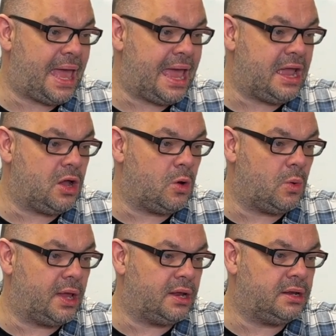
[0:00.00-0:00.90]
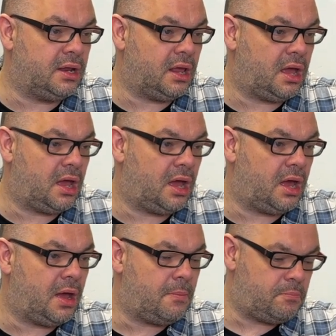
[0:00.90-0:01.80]
Penguin
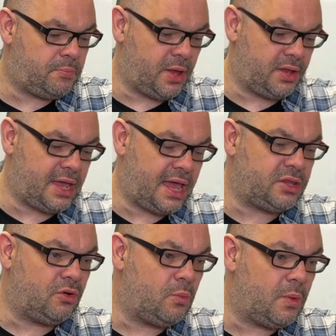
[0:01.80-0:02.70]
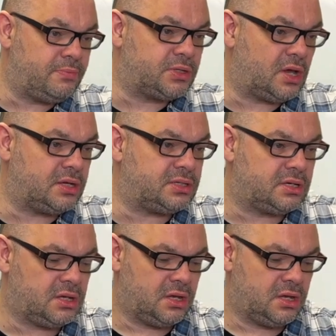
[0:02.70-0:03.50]
um, but they had their own website.